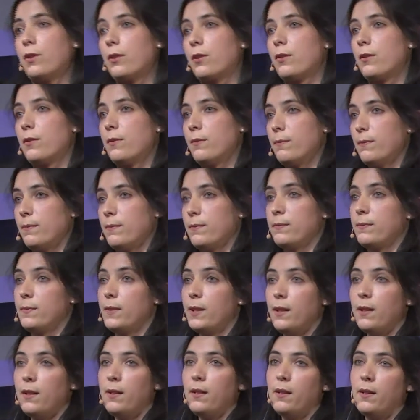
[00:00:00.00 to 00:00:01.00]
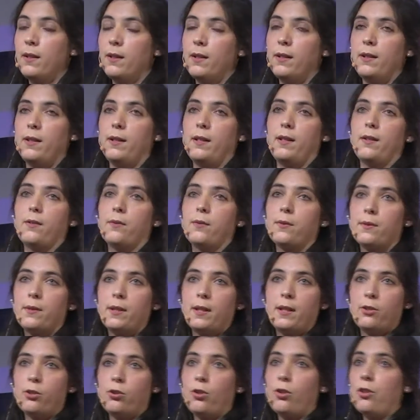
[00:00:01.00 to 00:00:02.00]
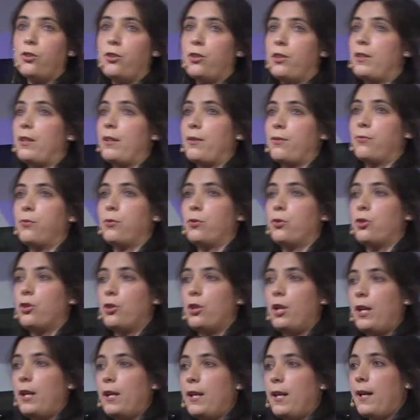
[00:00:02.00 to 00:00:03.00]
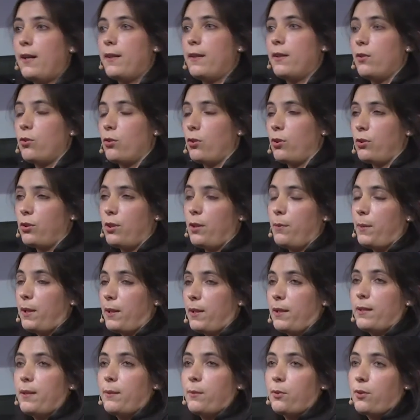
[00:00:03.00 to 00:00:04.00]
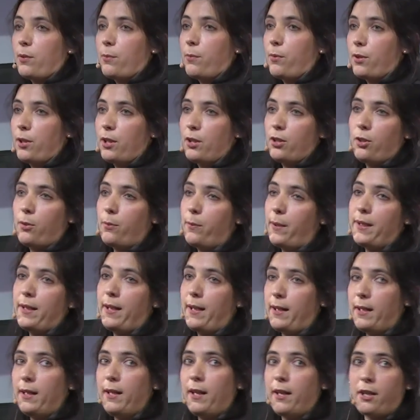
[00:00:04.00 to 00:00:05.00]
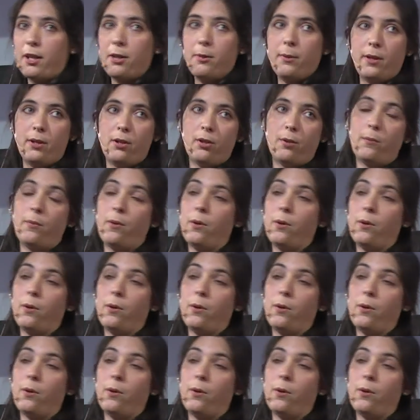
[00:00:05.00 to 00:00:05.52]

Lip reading: If you're not using modules, all these functionalities